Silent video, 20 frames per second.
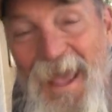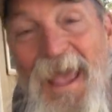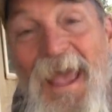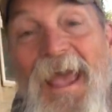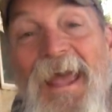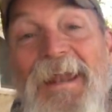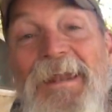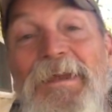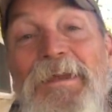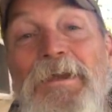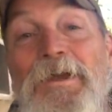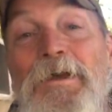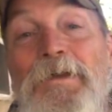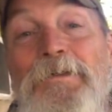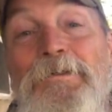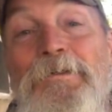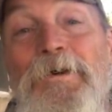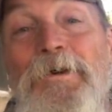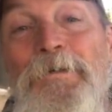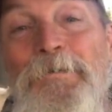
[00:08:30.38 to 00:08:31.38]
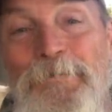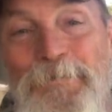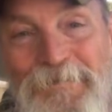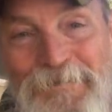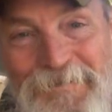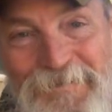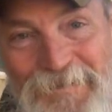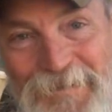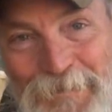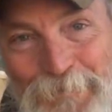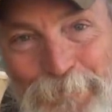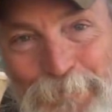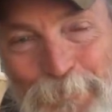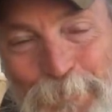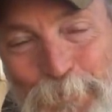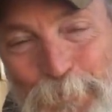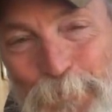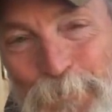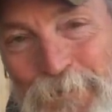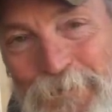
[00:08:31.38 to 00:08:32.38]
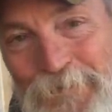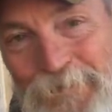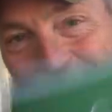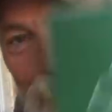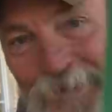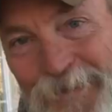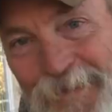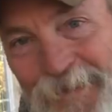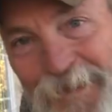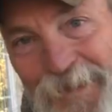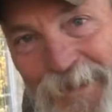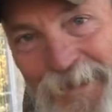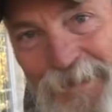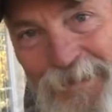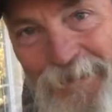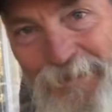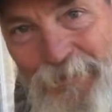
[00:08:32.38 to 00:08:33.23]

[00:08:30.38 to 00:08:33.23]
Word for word: anecdotes, if you will, in